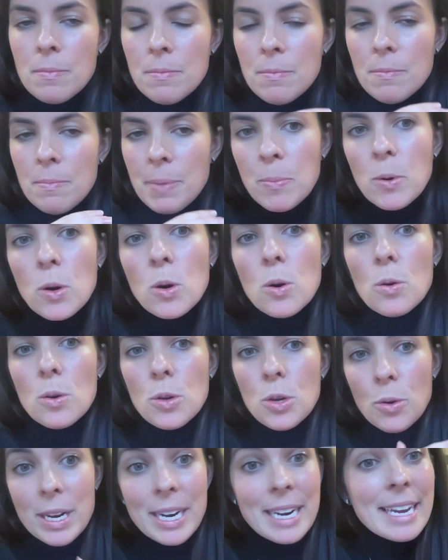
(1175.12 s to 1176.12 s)

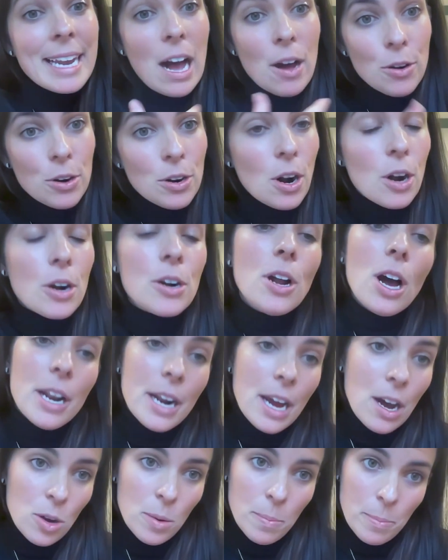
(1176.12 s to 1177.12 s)
people who had encountered our
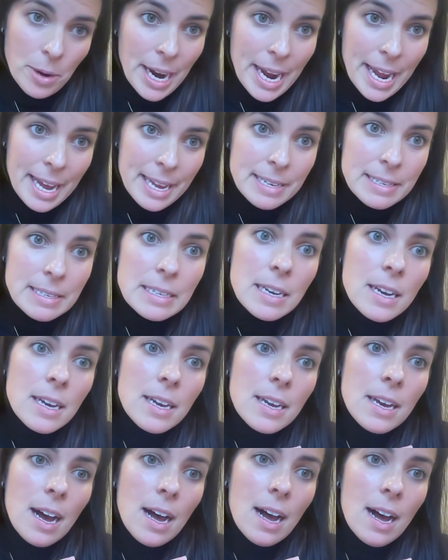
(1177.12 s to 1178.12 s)
non-alc brand
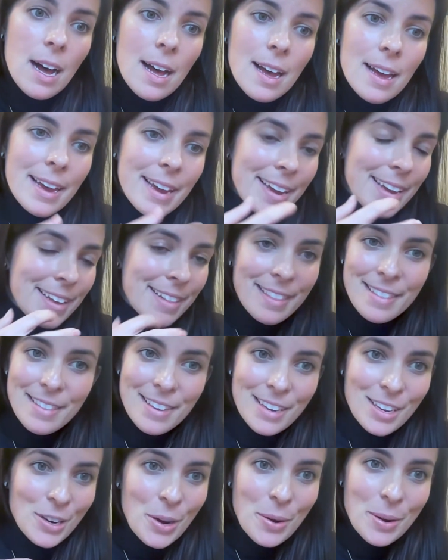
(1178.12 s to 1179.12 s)
and,
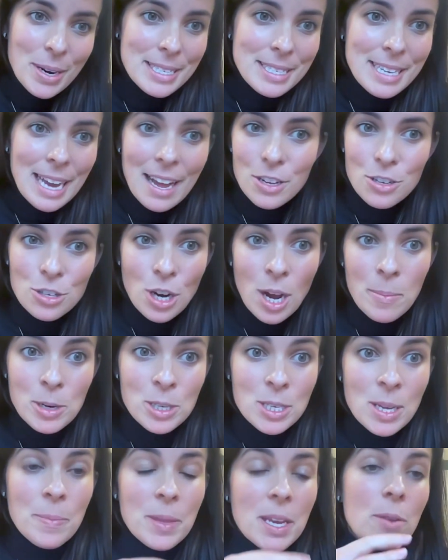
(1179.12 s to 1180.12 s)
in a salad shop
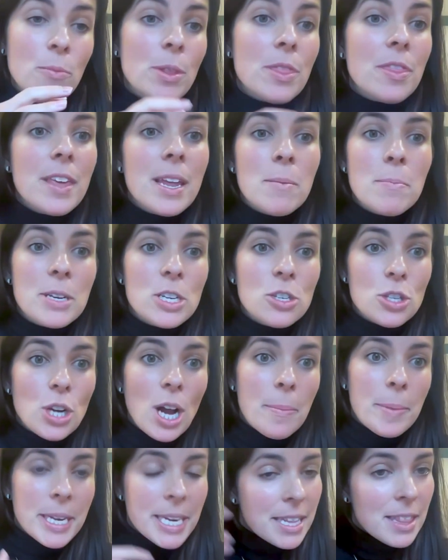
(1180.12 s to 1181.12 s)
or something would then be
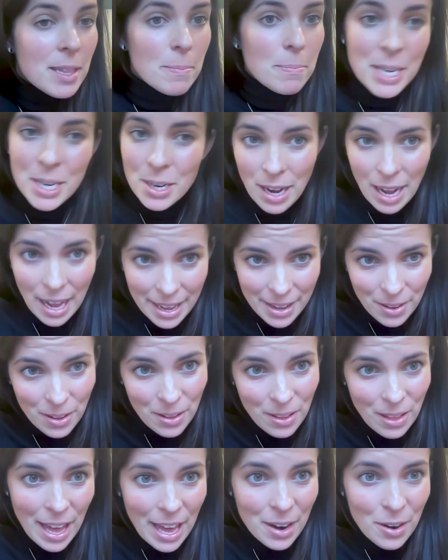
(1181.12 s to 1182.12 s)
shopping in the beer
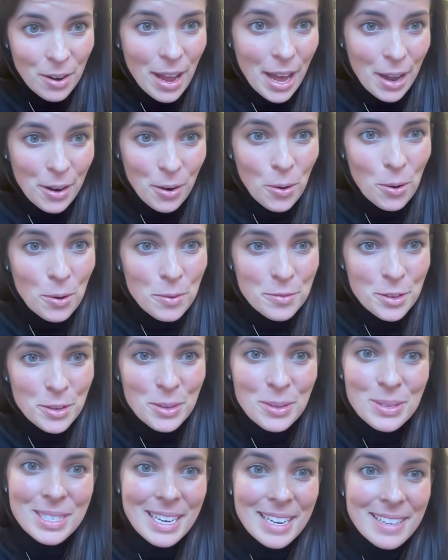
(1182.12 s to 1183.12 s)
aisle at Whole
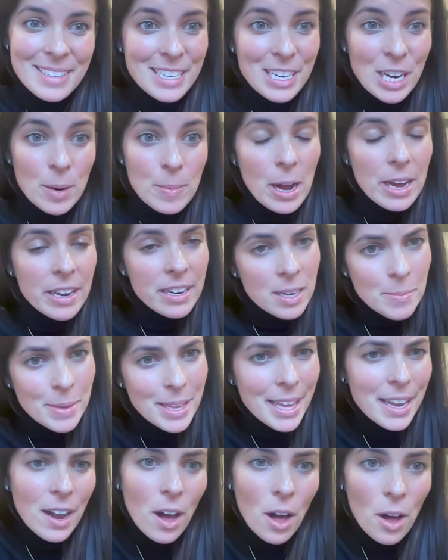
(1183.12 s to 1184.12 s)
Foods and see our product and
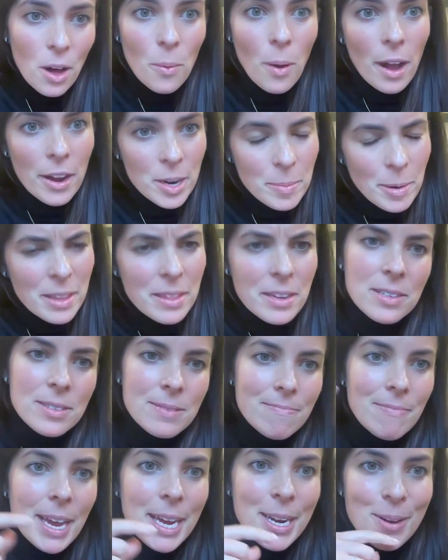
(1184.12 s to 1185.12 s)
be like, oh, Walker
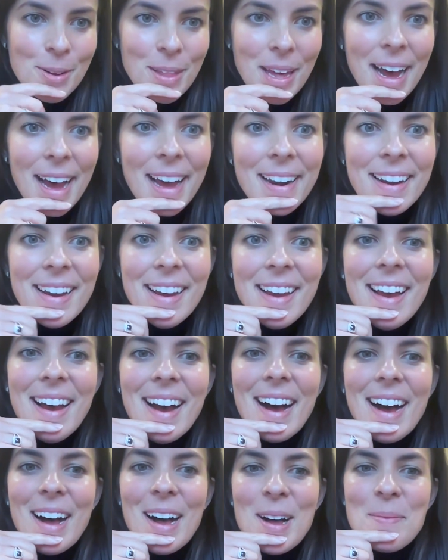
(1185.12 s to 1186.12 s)
Brothers, I know that.
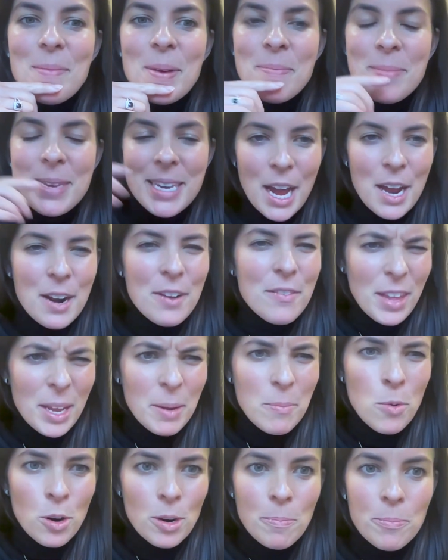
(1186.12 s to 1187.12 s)
And be kind of
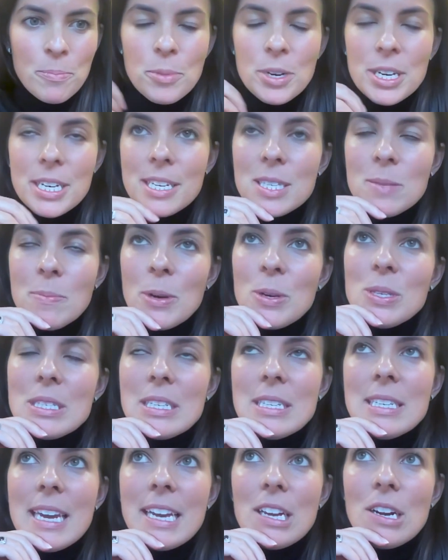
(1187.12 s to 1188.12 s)
like more
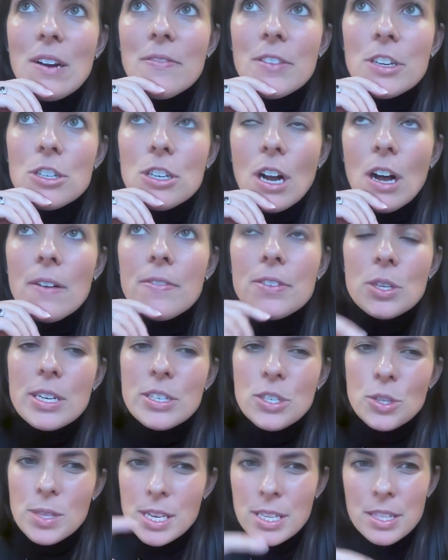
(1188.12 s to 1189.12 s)
predisposed to take it off the shelf. So
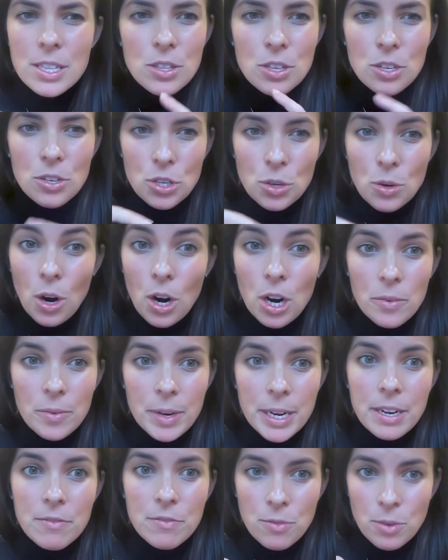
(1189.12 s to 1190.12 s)
I do think that the 2 are
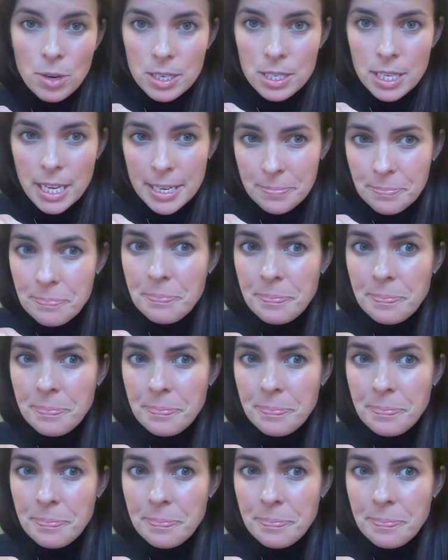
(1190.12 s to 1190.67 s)
reinforcing.